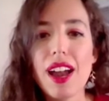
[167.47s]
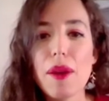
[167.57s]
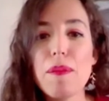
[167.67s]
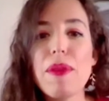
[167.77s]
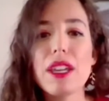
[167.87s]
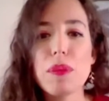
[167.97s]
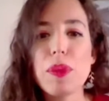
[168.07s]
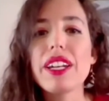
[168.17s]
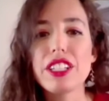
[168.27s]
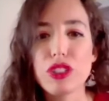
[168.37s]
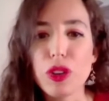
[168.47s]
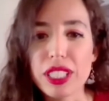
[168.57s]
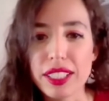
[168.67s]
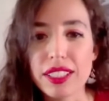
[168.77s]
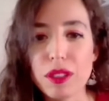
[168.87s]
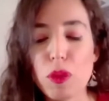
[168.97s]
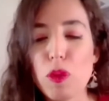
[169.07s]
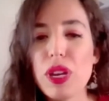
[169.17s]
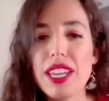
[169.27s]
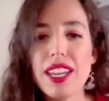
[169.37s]
make better choices.
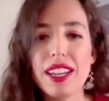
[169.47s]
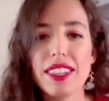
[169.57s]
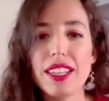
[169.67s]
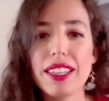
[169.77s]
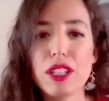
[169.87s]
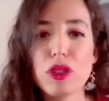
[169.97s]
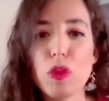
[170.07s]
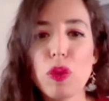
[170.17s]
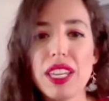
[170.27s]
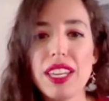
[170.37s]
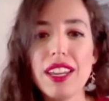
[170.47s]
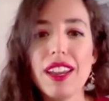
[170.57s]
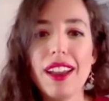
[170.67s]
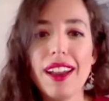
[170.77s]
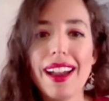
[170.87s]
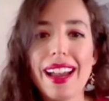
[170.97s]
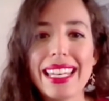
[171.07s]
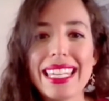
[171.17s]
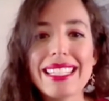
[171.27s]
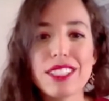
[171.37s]
I think that we
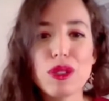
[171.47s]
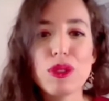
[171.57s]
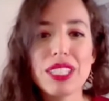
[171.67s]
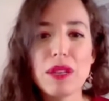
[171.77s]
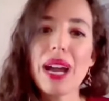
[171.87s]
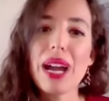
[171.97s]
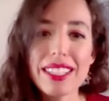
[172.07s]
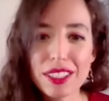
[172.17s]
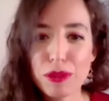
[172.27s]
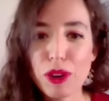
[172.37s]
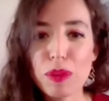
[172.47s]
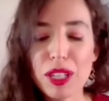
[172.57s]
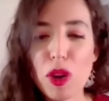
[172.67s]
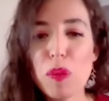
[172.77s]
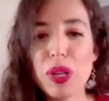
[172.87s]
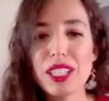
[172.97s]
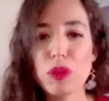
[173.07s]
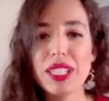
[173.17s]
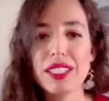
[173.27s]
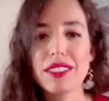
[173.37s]
need to demand from the companies,
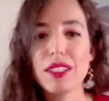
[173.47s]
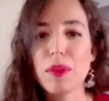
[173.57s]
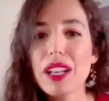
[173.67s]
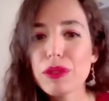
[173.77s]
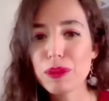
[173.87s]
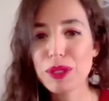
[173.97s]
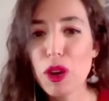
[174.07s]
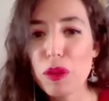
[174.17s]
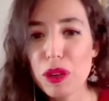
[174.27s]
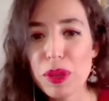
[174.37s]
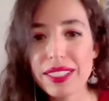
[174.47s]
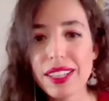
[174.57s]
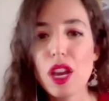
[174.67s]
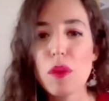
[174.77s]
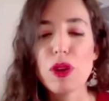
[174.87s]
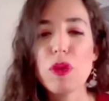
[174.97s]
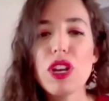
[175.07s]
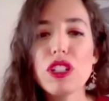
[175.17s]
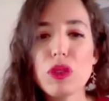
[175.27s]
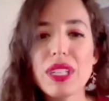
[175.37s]
we need to demand from the governments, but we
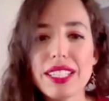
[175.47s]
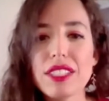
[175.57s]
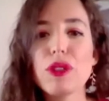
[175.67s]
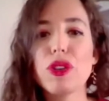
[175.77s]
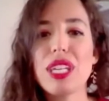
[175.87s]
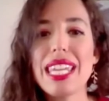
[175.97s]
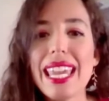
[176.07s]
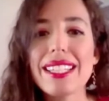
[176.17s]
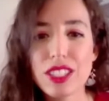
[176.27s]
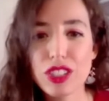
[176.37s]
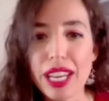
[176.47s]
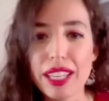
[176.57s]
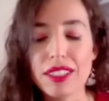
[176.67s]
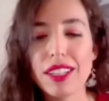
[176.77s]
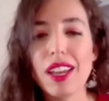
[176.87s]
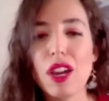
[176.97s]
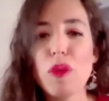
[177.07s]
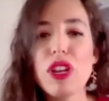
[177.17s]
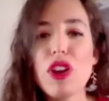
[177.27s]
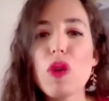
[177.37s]
also need to create change.
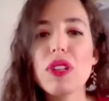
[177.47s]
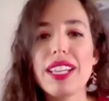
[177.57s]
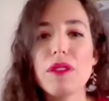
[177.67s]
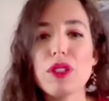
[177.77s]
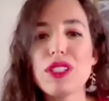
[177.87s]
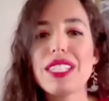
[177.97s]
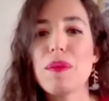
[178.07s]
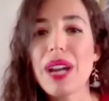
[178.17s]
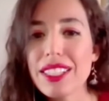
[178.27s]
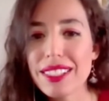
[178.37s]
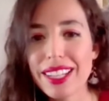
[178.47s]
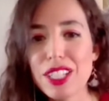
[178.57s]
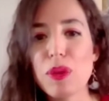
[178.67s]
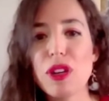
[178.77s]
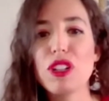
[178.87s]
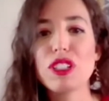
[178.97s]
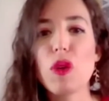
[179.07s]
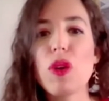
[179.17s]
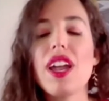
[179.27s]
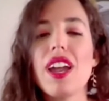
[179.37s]
We not only have to demand change, but
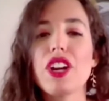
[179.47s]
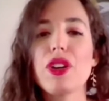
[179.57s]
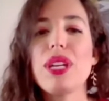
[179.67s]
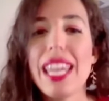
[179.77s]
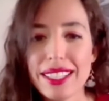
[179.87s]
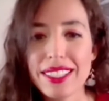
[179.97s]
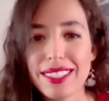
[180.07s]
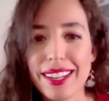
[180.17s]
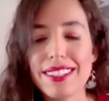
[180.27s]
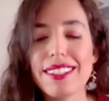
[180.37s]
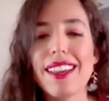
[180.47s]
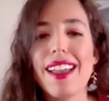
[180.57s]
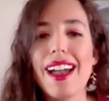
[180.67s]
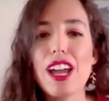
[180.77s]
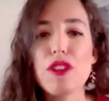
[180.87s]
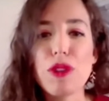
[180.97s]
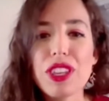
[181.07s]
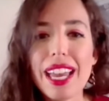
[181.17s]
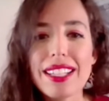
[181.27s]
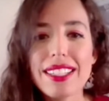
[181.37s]
also create change. And for
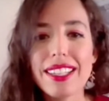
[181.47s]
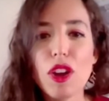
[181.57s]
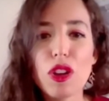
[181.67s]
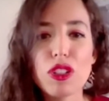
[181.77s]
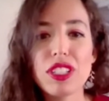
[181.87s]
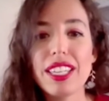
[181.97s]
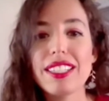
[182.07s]
that, technology